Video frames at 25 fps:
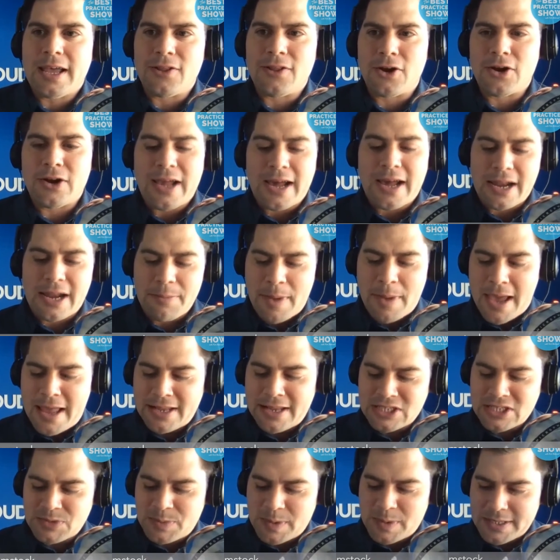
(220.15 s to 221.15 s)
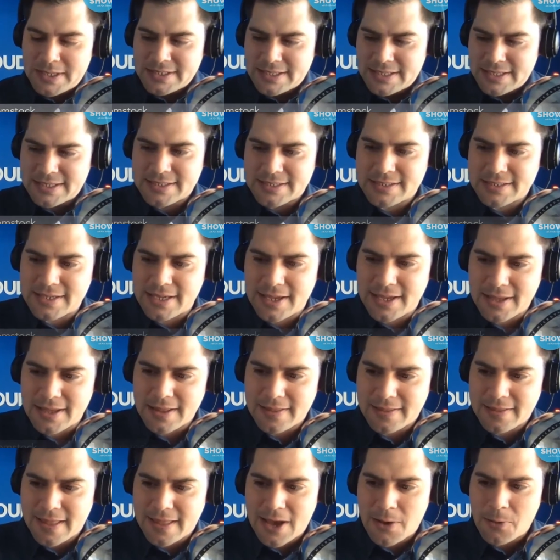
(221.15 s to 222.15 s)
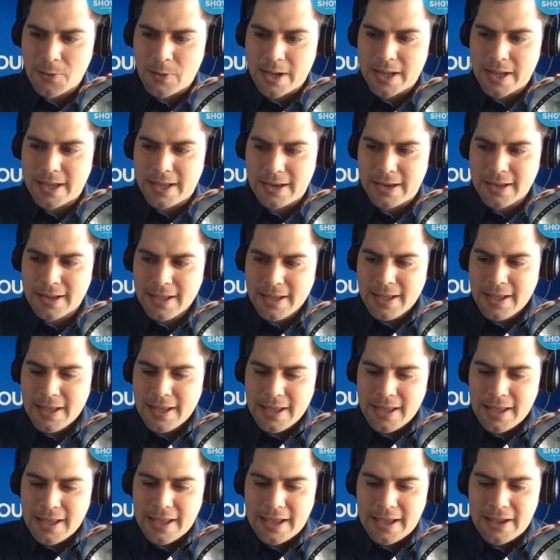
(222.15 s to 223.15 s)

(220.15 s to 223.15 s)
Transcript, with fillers: and learned how to manage business that way and